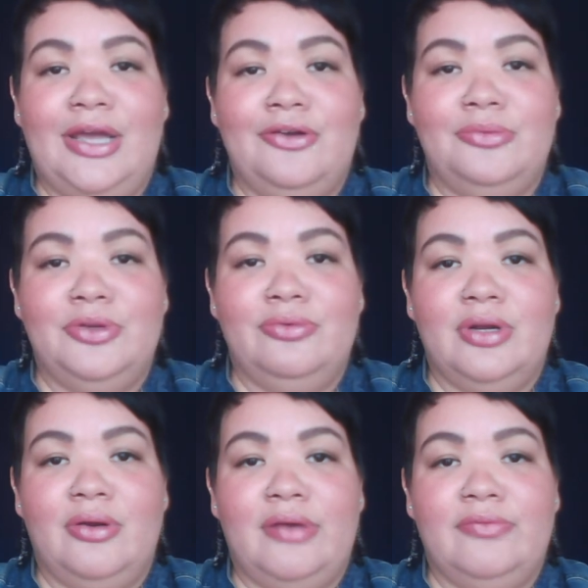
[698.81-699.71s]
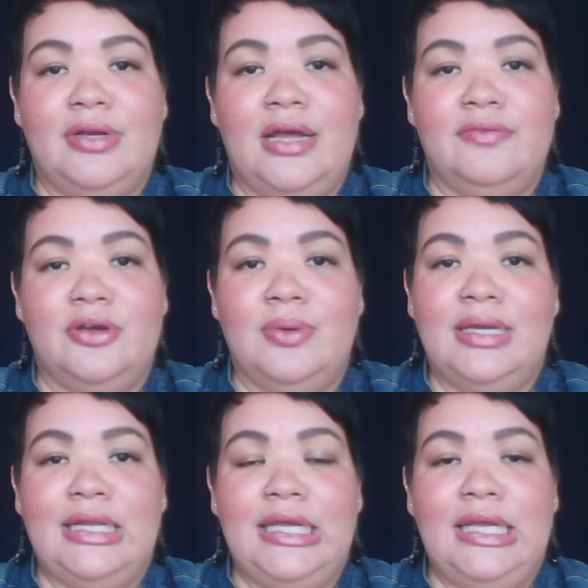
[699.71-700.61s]
I hope you recover
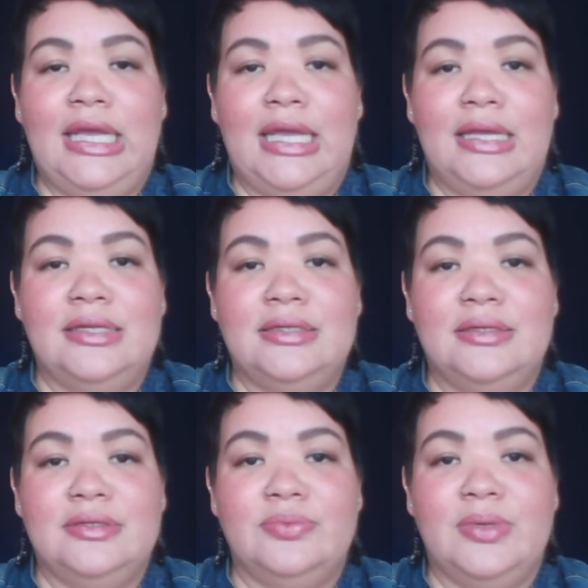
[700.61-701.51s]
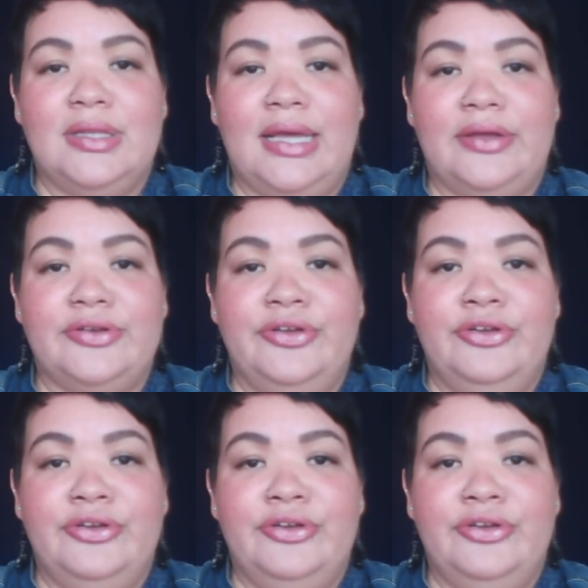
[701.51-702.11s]
quickly and without